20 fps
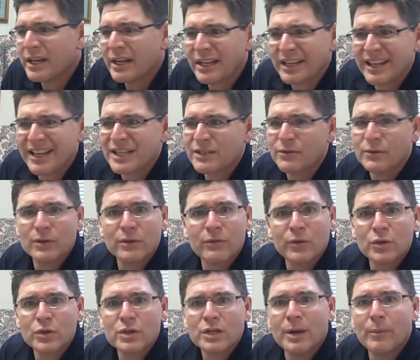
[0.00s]
at least for the
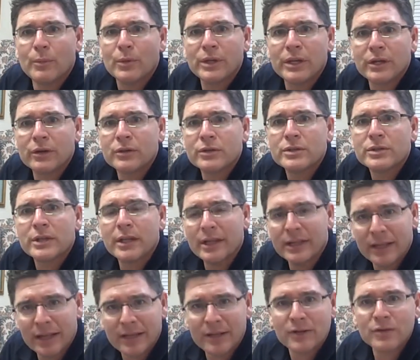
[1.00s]
first couple years, and
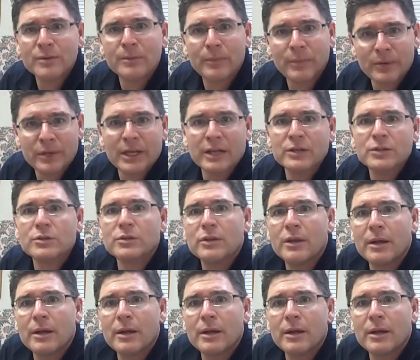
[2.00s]
then there's a potential